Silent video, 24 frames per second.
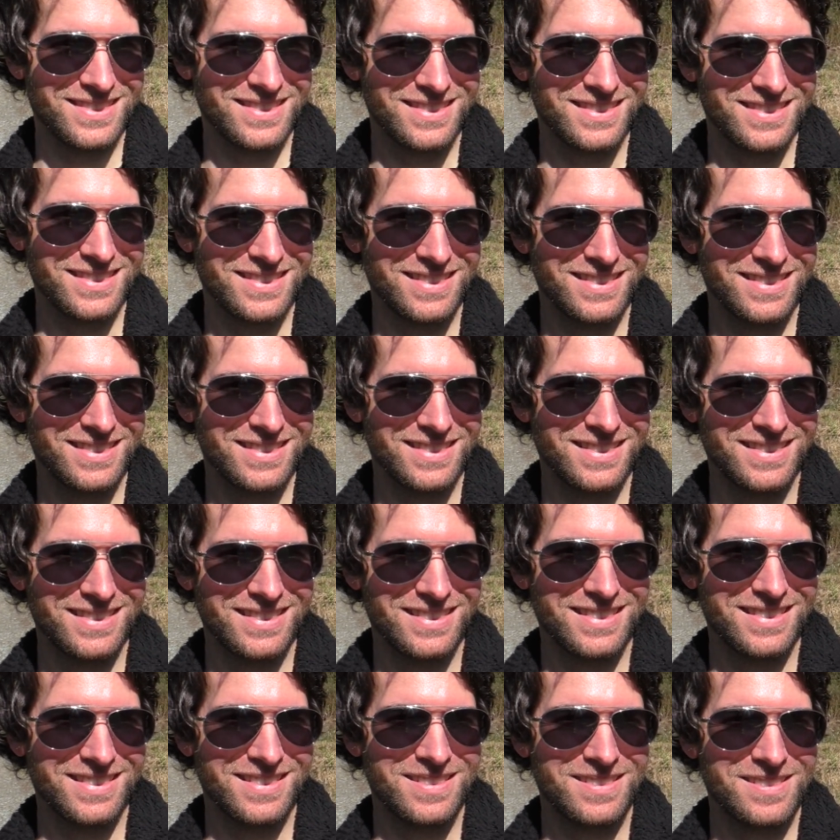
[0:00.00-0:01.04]

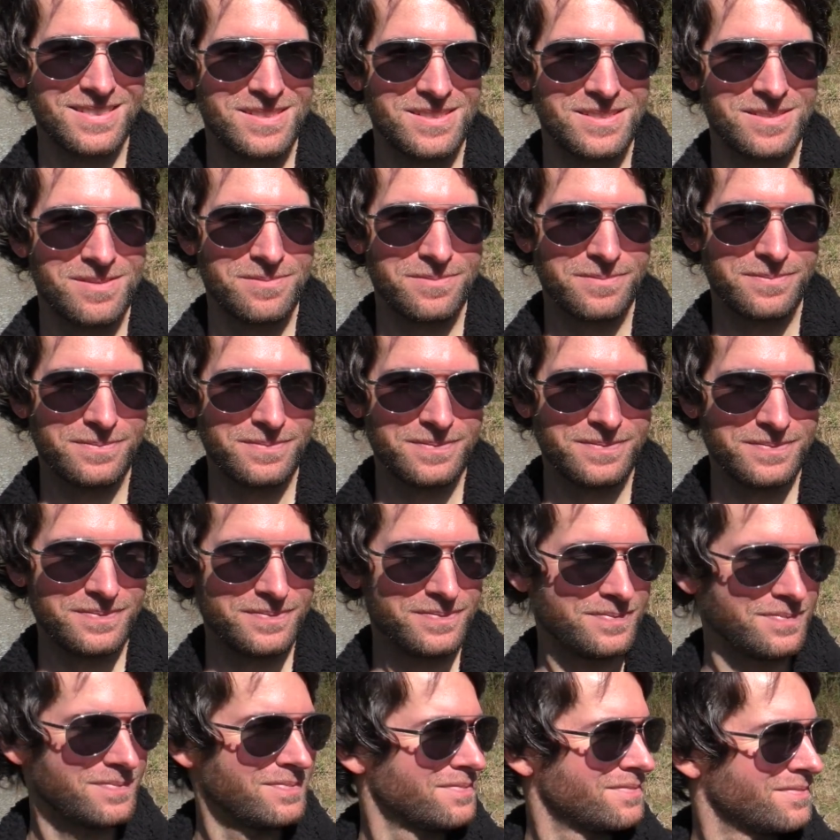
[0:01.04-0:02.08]

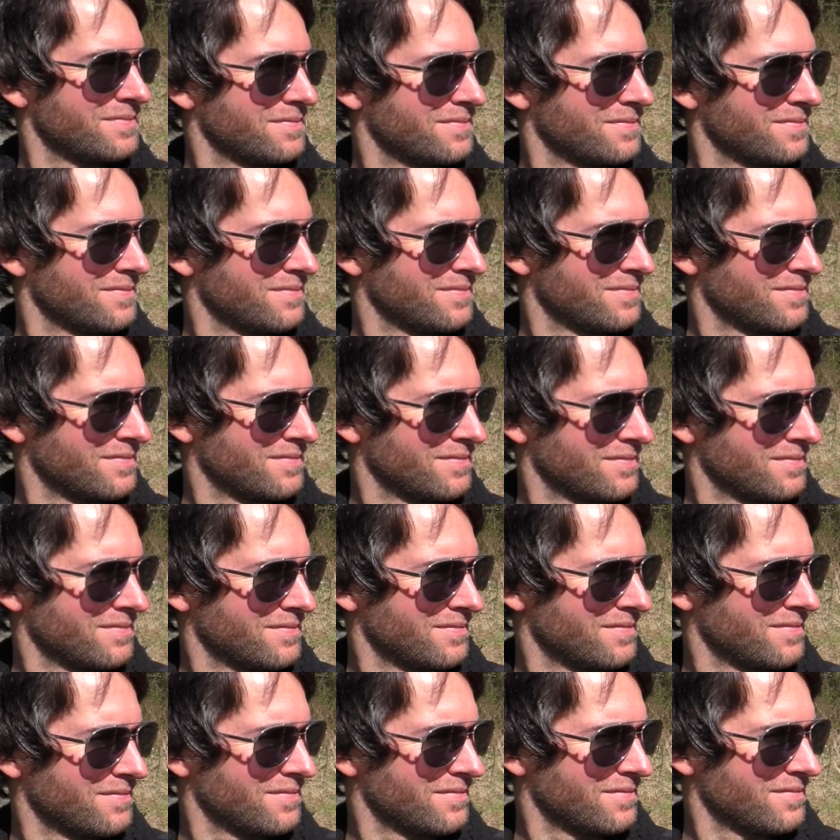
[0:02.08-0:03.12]

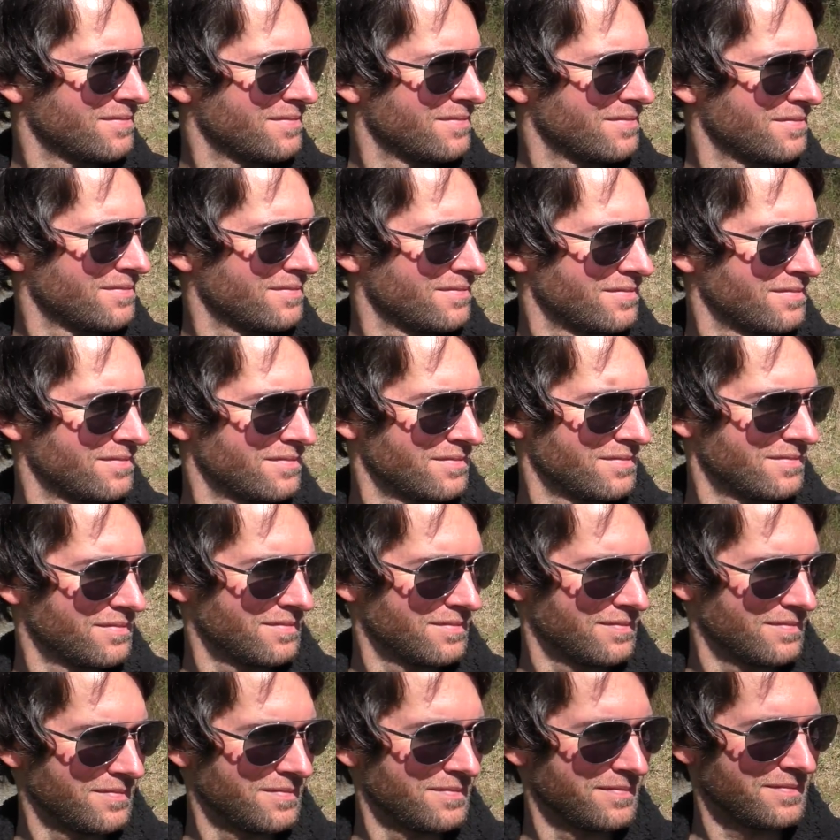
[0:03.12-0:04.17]

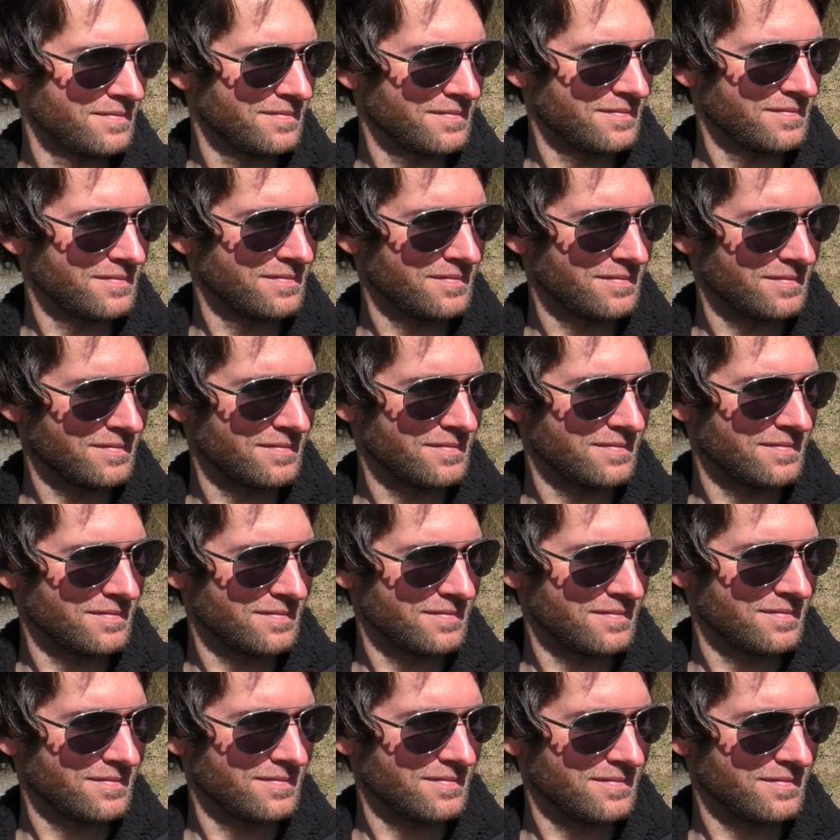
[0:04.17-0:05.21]

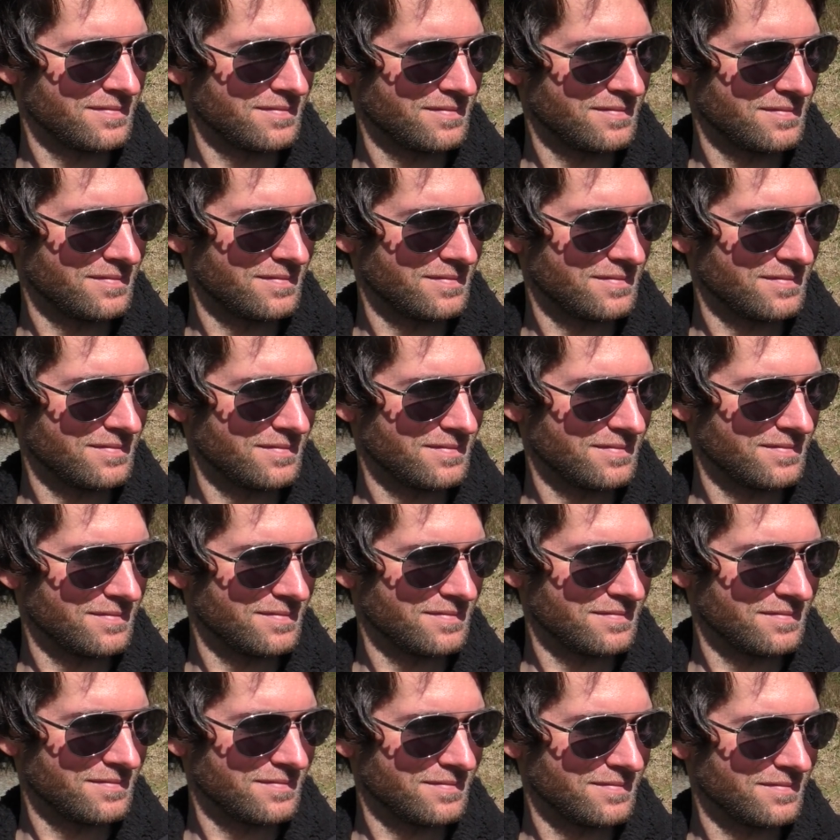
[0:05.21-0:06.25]

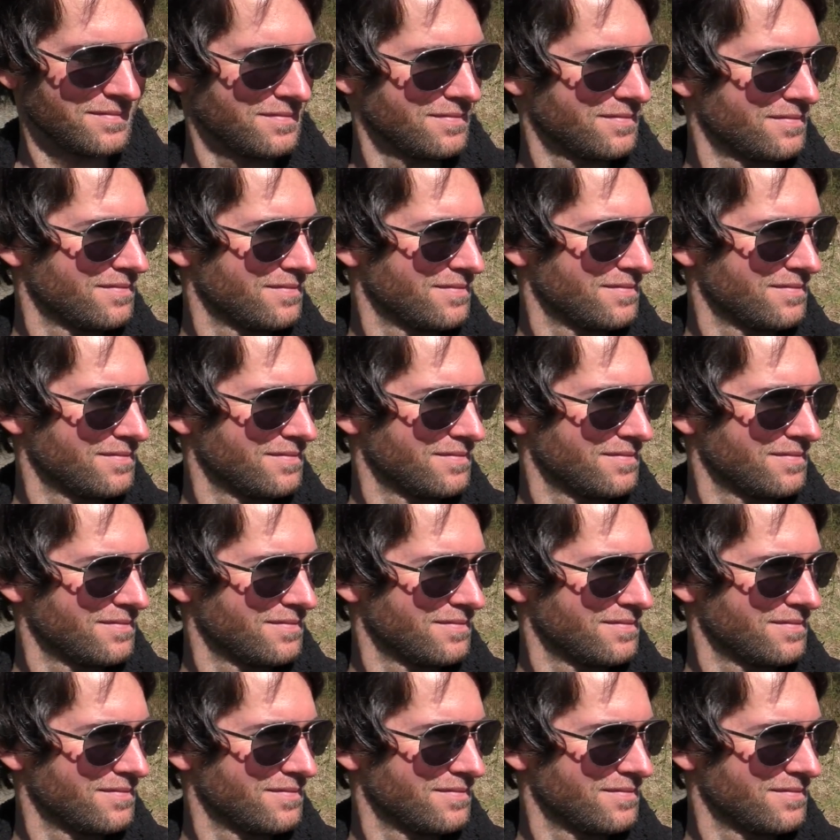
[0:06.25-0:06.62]
(not speaking)